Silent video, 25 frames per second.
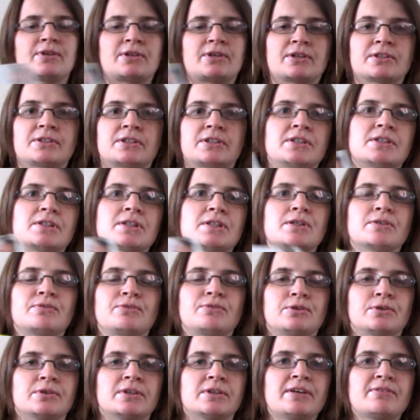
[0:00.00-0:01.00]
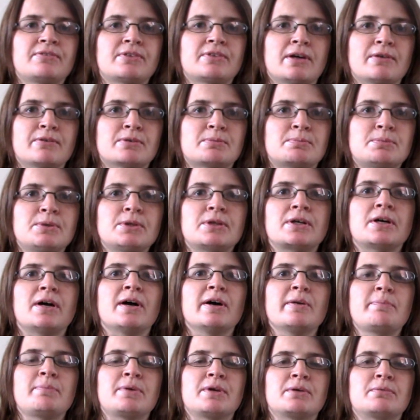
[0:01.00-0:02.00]
Cottage Love Your Leftovers book.
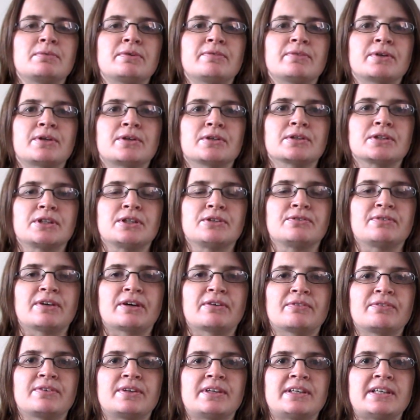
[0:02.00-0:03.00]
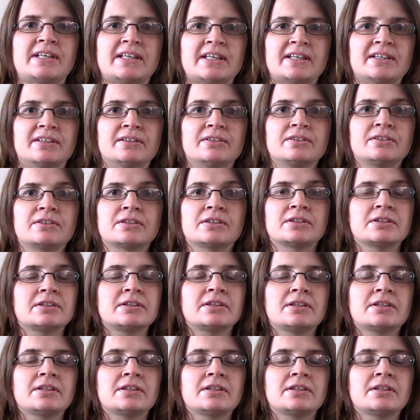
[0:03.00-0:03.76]
I've been a Cottage fan for years.